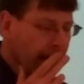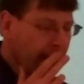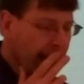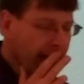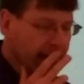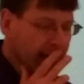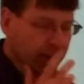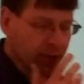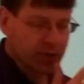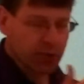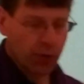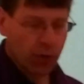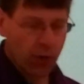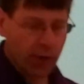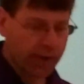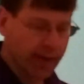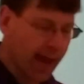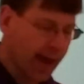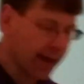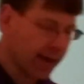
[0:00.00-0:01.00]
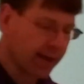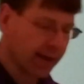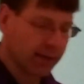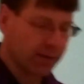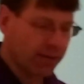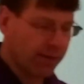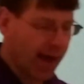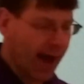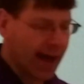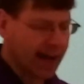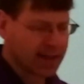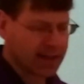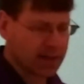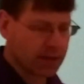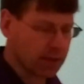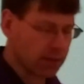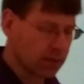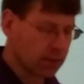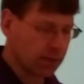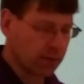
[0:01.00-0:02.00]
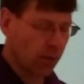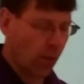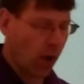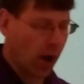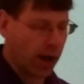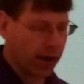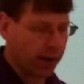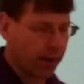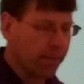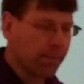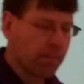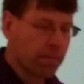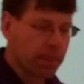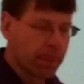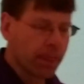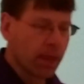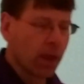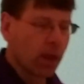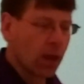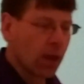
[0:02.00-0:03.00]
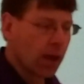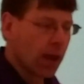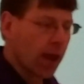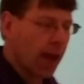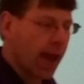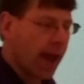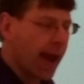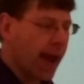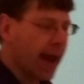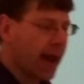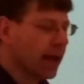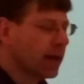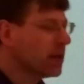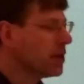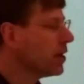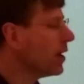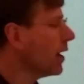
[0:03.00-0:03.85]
and he was growing that in vats of water. And